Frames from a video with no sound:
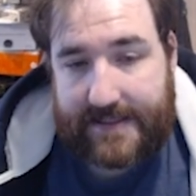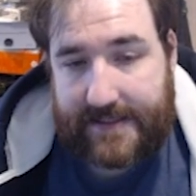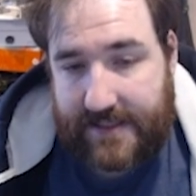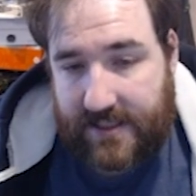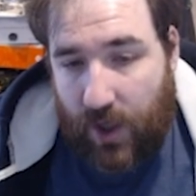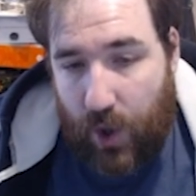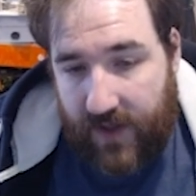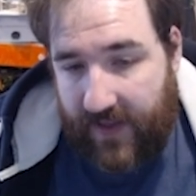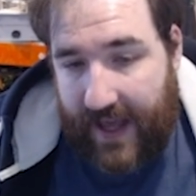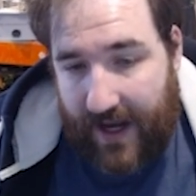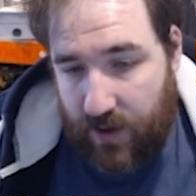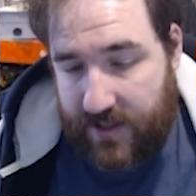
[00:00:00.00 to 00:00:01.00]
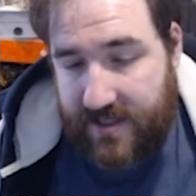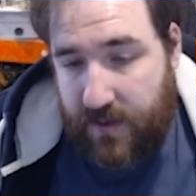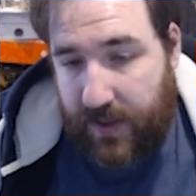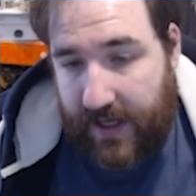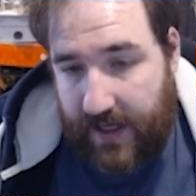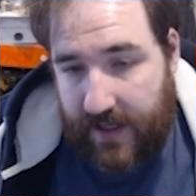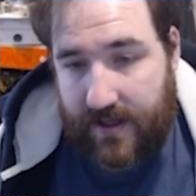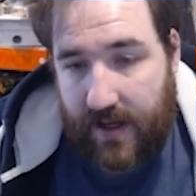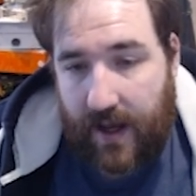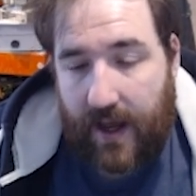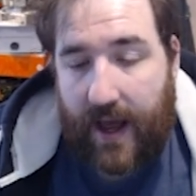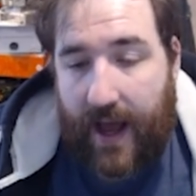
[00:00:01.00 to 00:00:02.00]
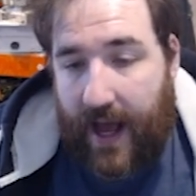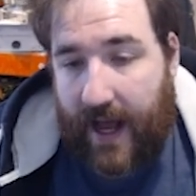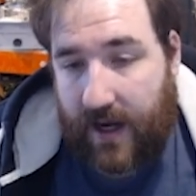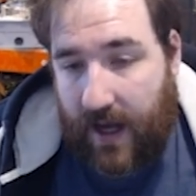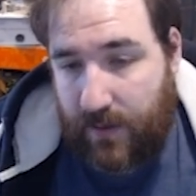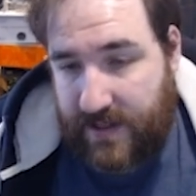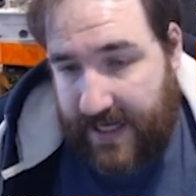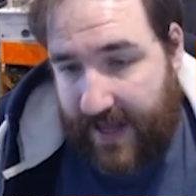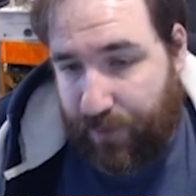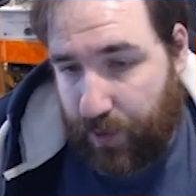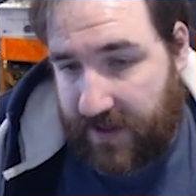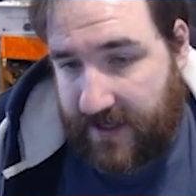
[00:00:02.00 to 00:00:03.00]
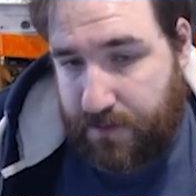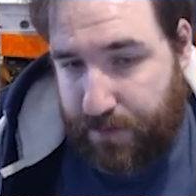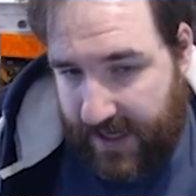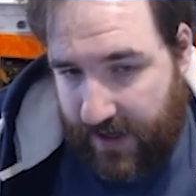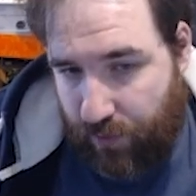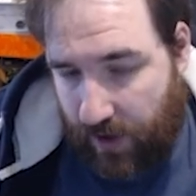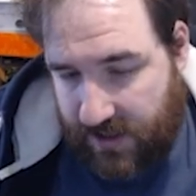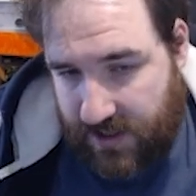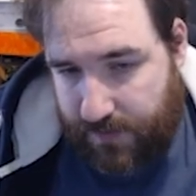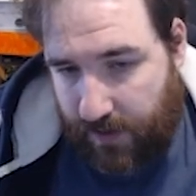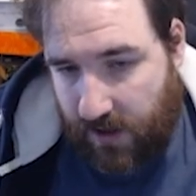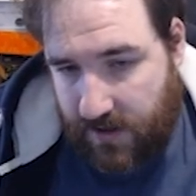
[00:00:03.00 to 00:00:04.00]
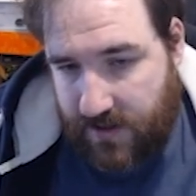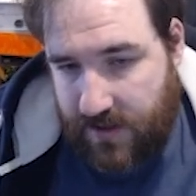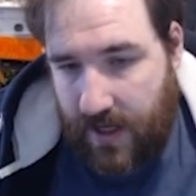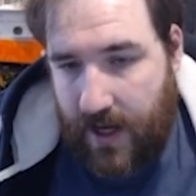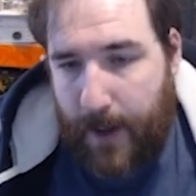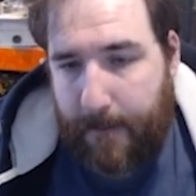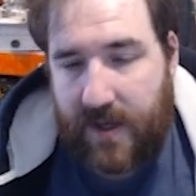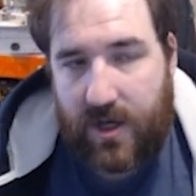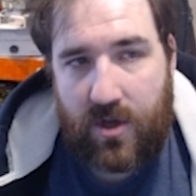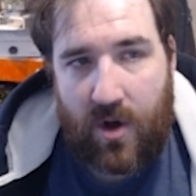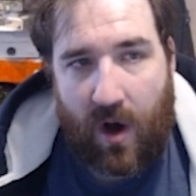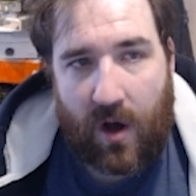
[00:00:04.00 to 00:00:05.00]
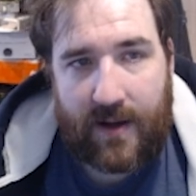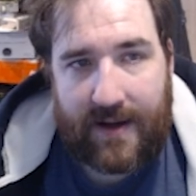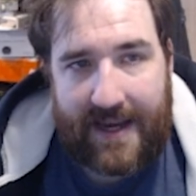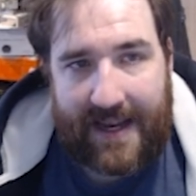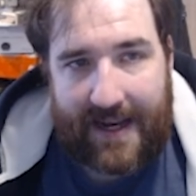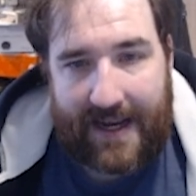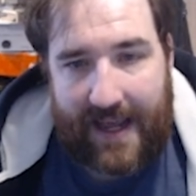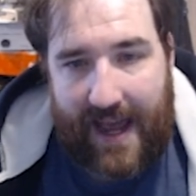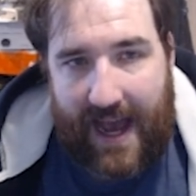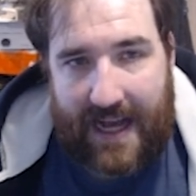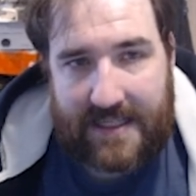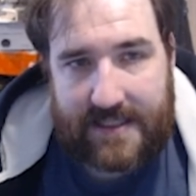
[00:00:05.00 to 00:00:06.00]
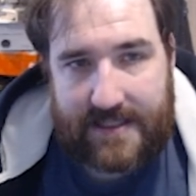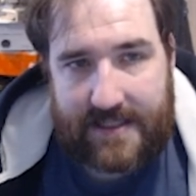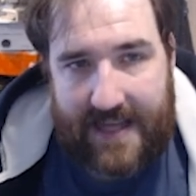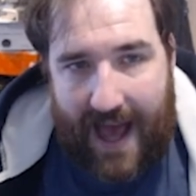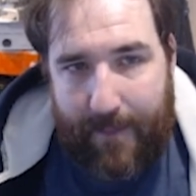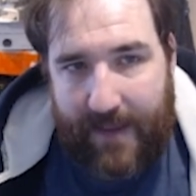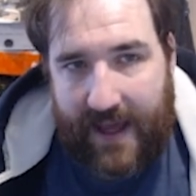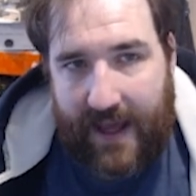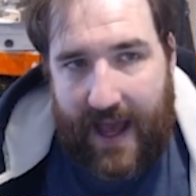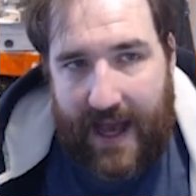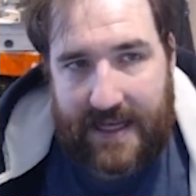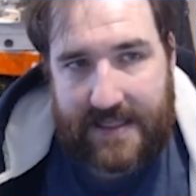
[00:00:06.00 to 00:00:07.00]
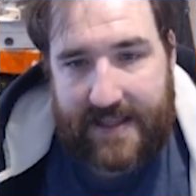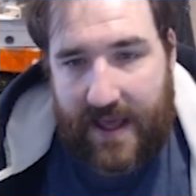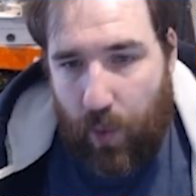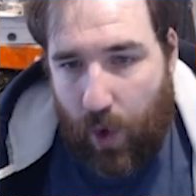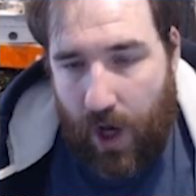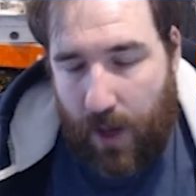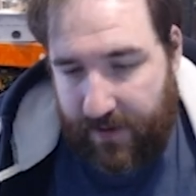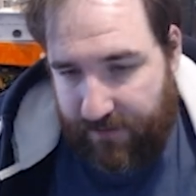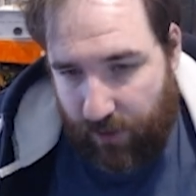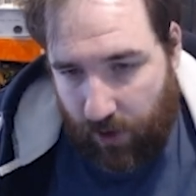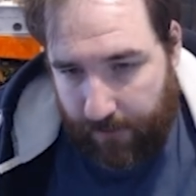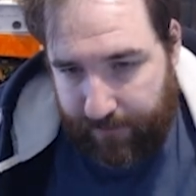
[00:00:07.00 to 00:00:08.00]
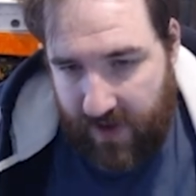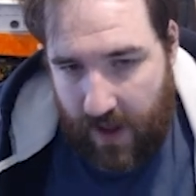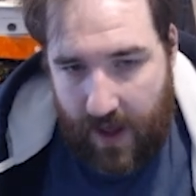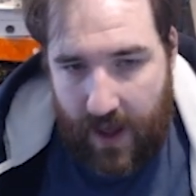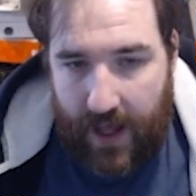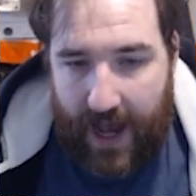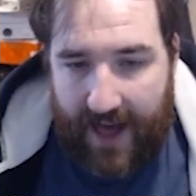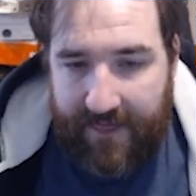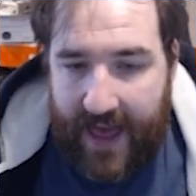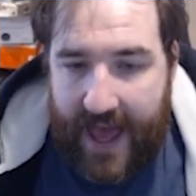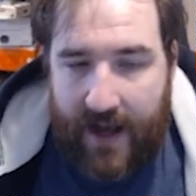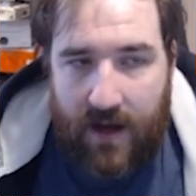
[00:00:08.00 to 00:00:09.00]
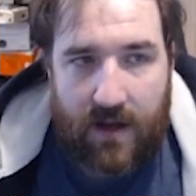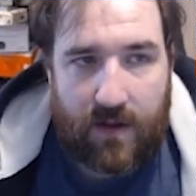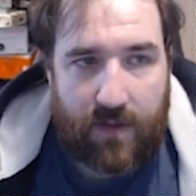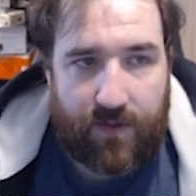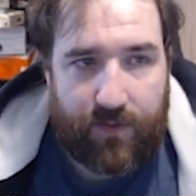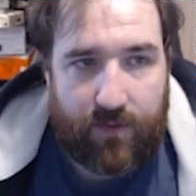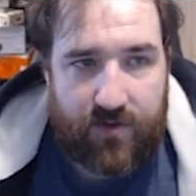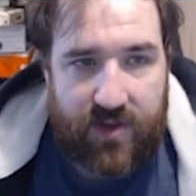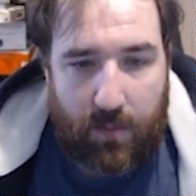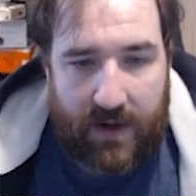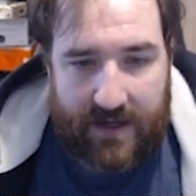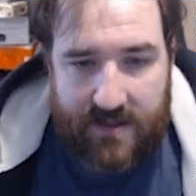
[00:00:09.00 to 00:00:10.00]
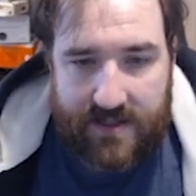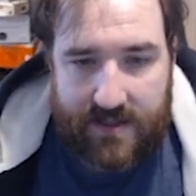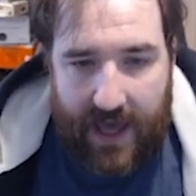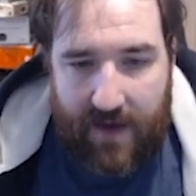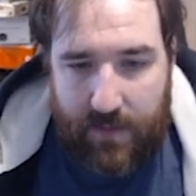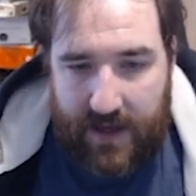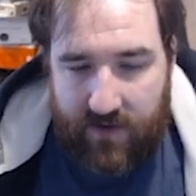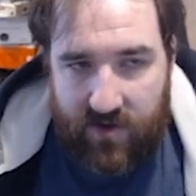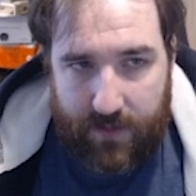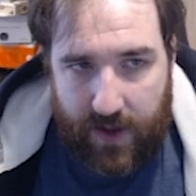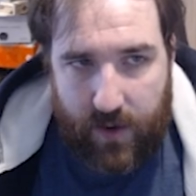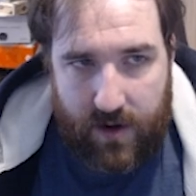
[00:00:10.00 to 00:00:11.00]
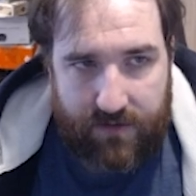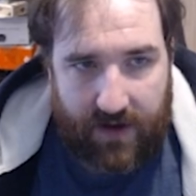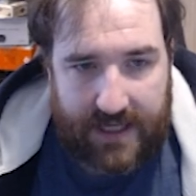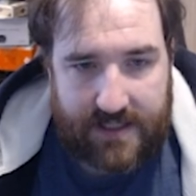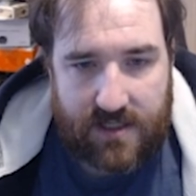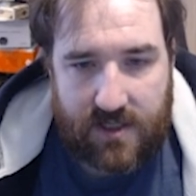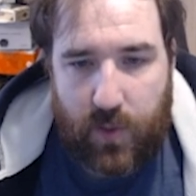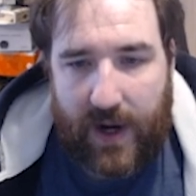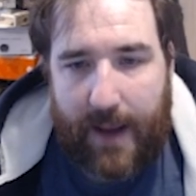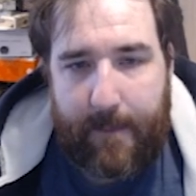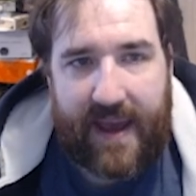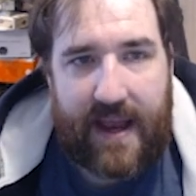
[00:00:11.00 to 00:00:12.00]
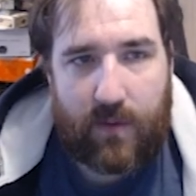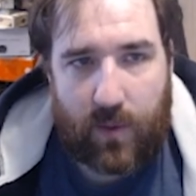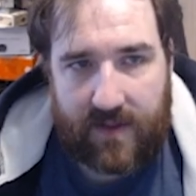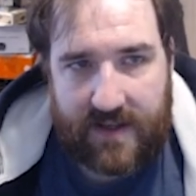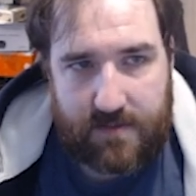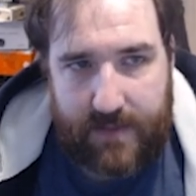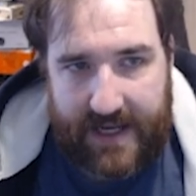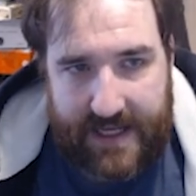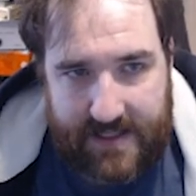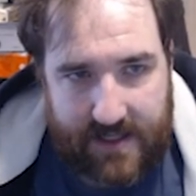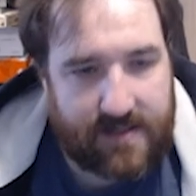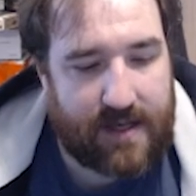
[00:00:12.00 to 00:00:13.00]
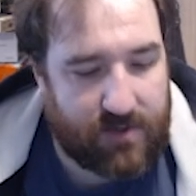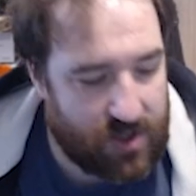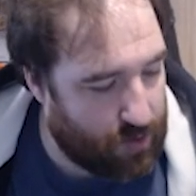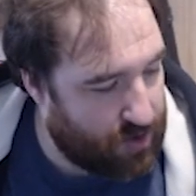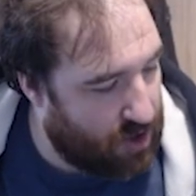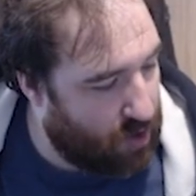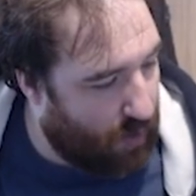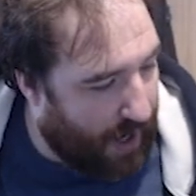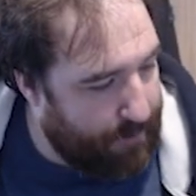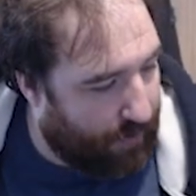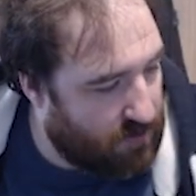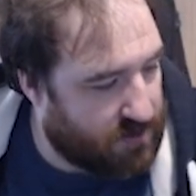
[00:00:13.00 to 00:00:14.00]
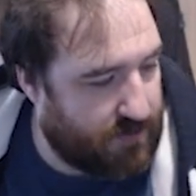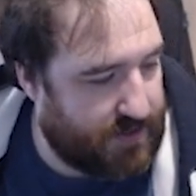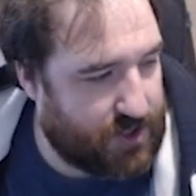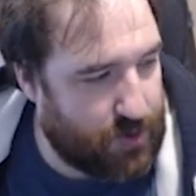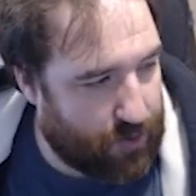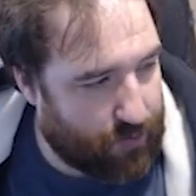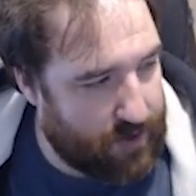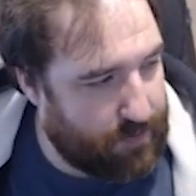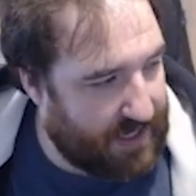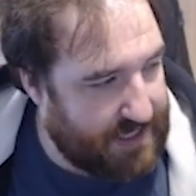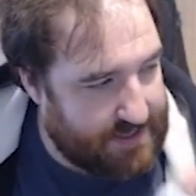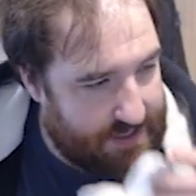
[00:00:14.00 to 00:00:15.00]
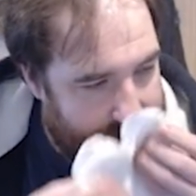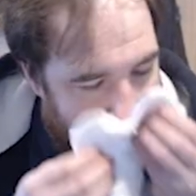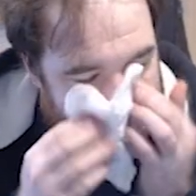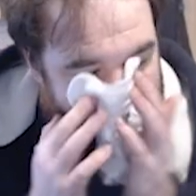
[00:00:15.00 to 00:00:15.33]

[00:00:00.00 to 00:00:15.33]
slowly the yellow disappeared, and I was left with these big rust spots, but not nearly as damning as they were before. And then someone else gave me some other advice, because when I paint one of these minis, because I'm so new, I post them in 2 or 3 places.